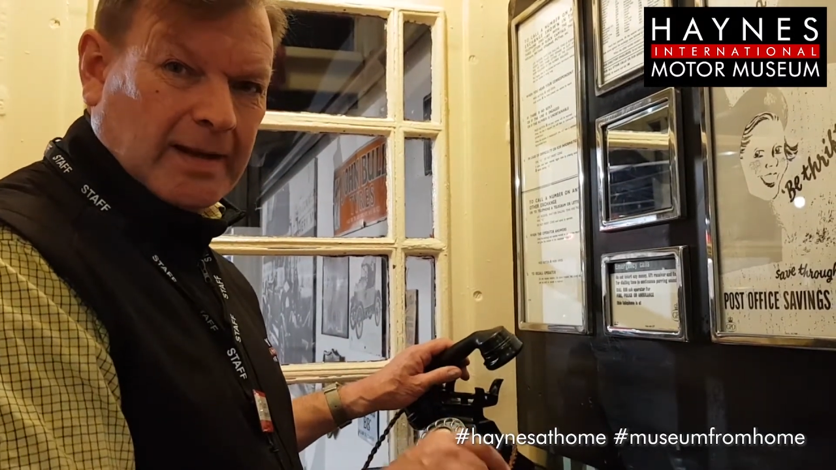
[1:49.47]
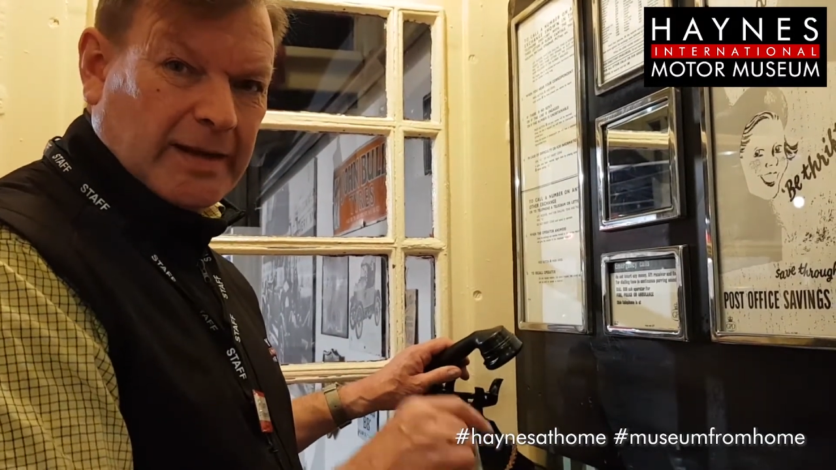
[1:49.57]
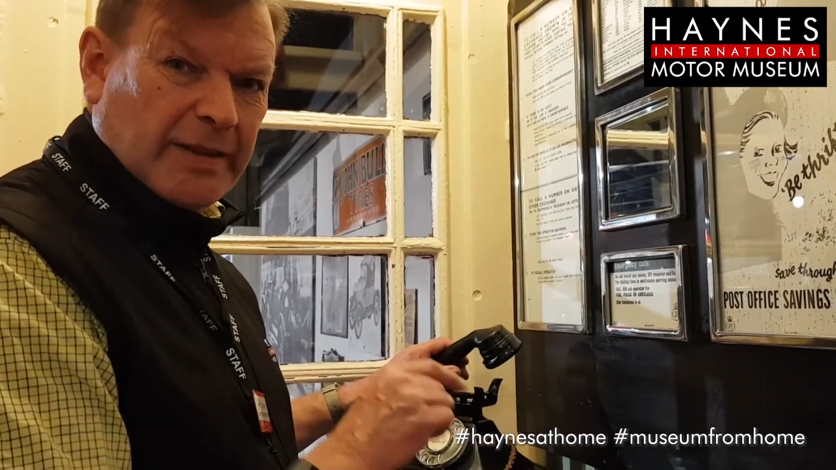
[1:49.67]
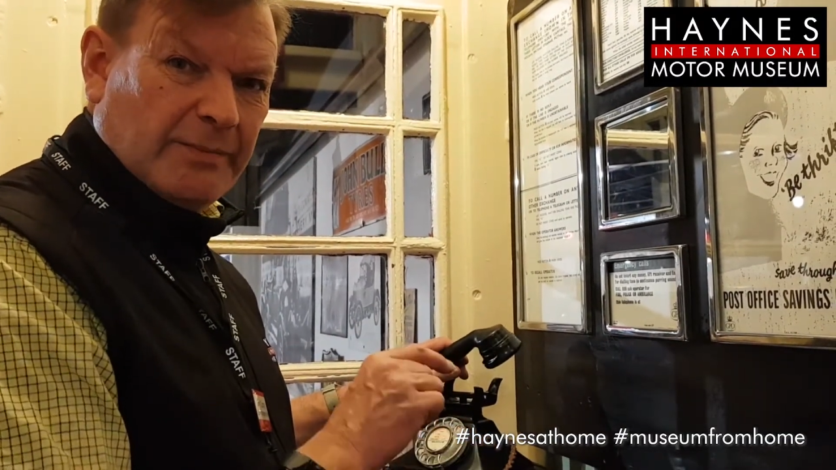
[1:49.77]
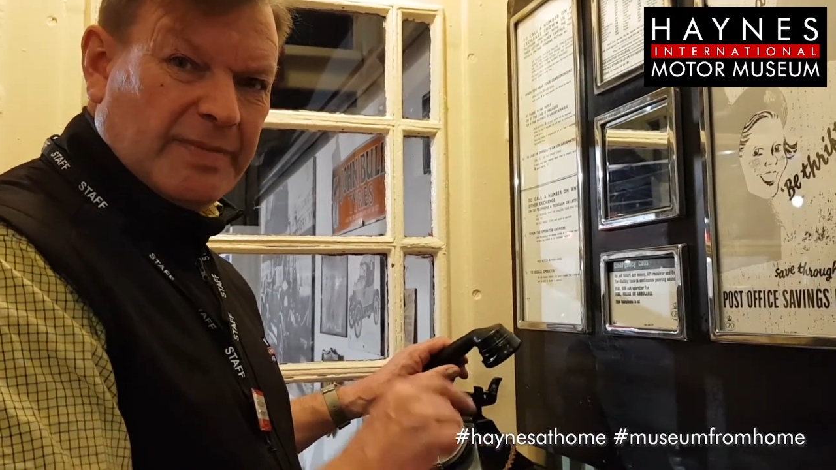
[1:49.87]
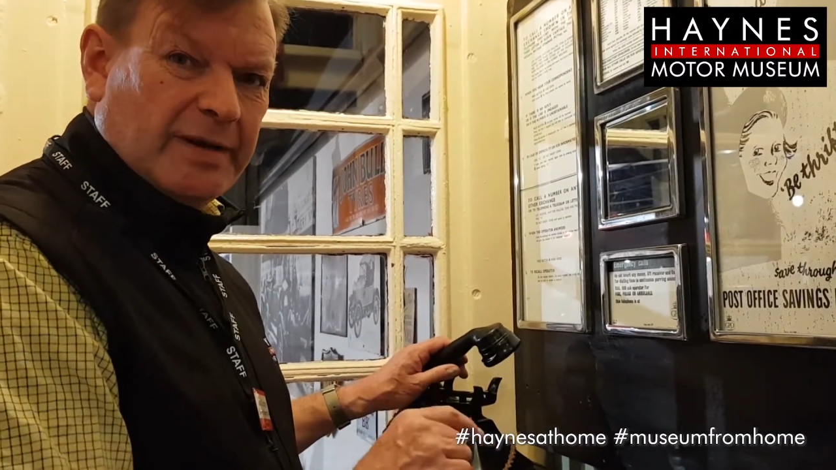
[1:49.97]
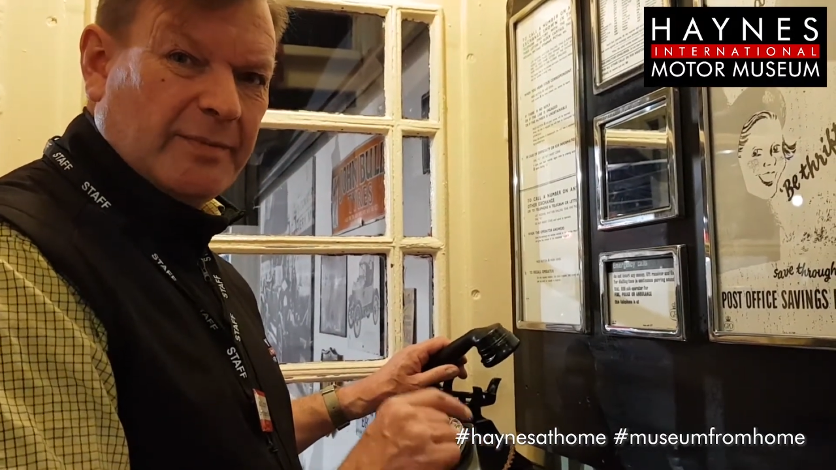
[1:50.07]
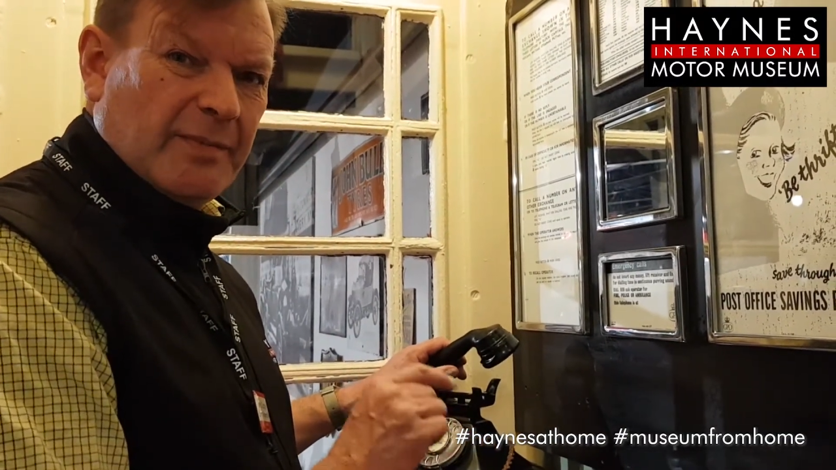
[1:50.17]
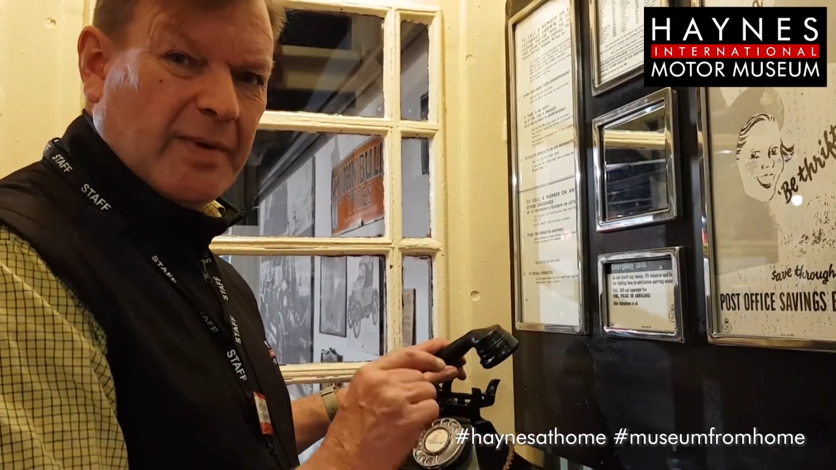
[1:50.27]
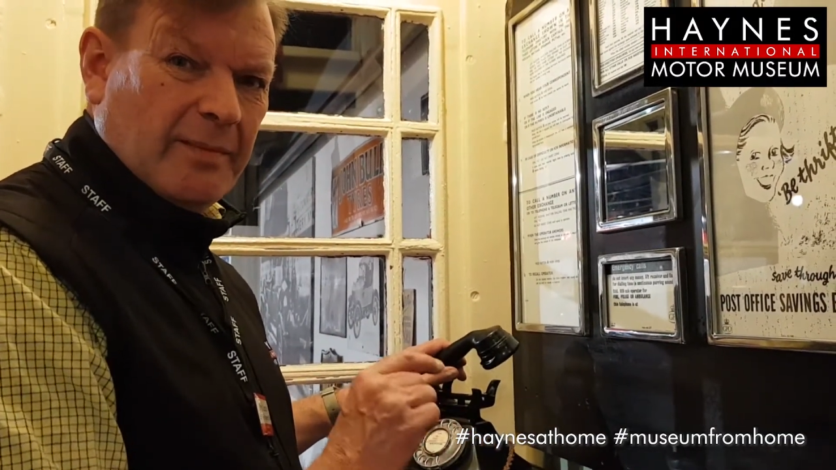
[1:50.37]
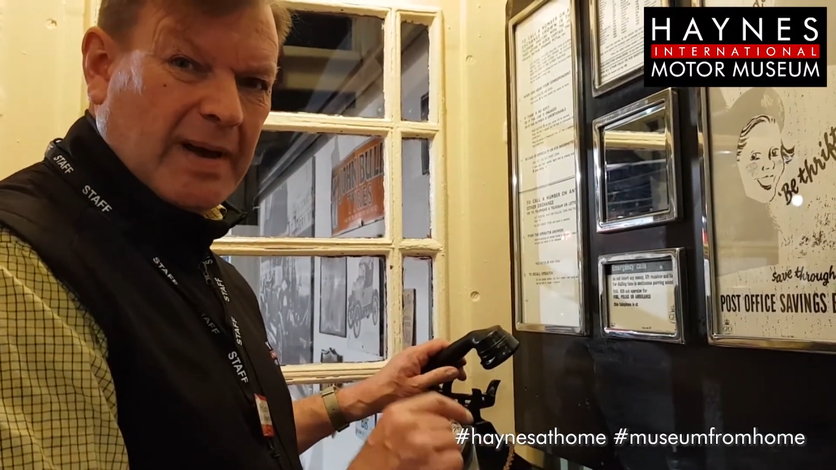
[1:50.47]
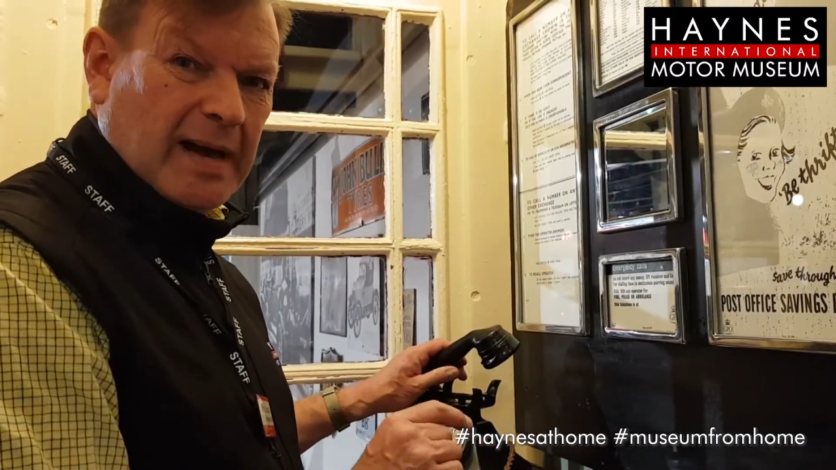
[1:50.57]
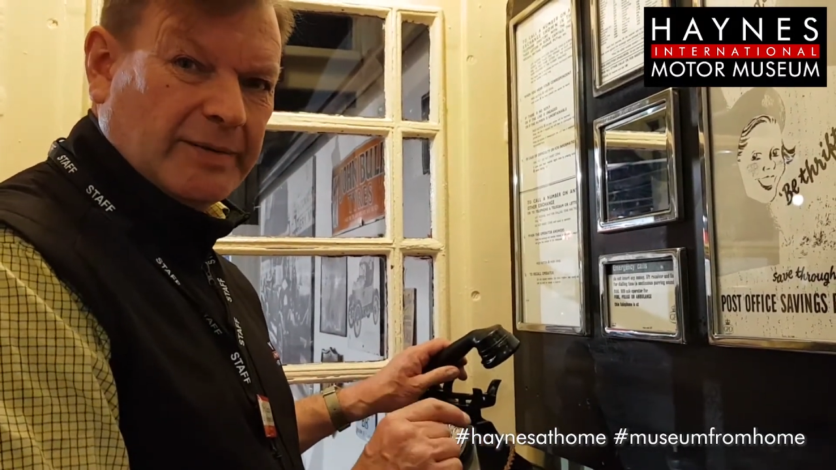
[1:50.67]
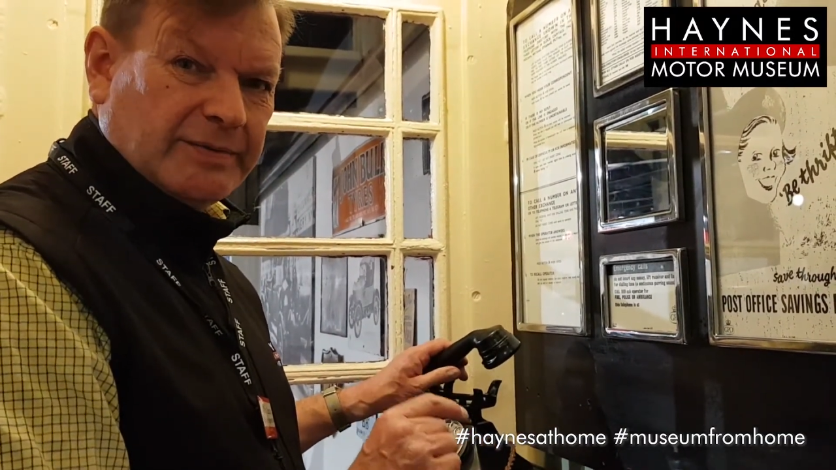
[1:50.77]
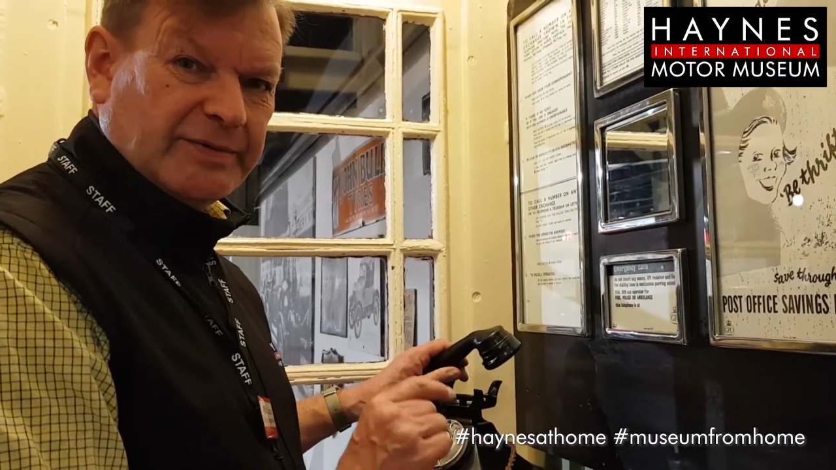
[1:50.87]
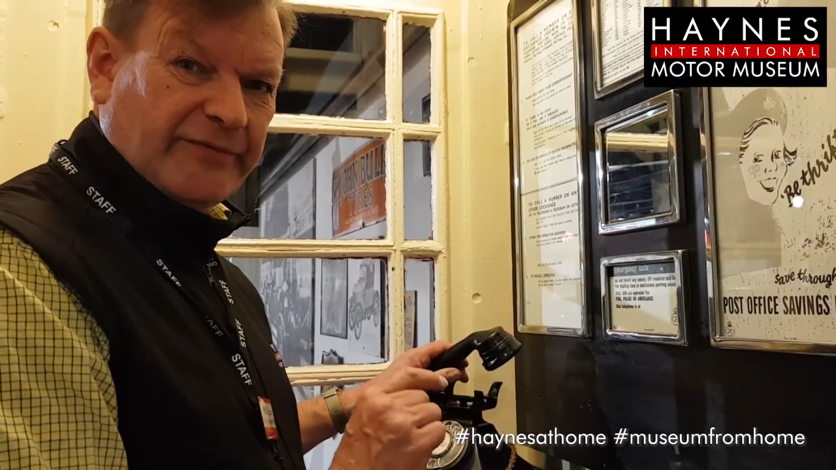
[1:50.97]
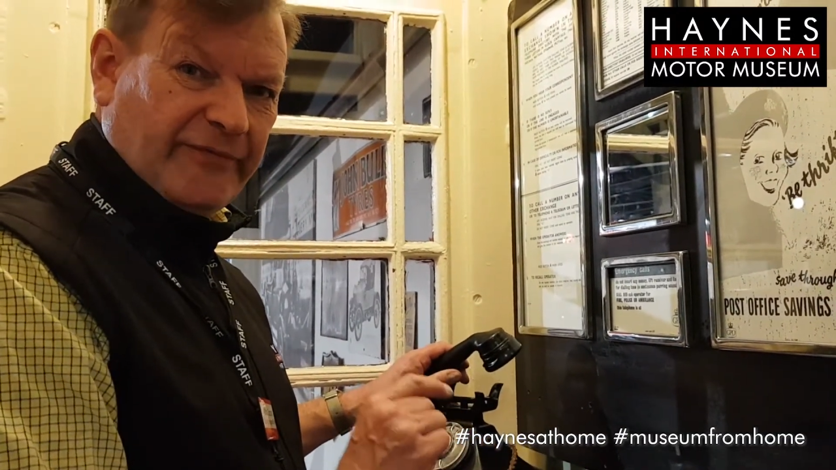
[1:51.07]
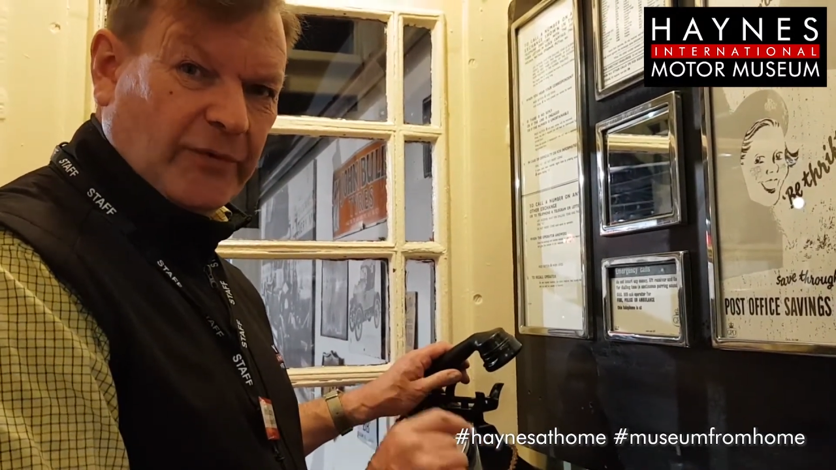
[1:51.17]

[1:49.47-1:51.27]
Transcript: And the minimum amount was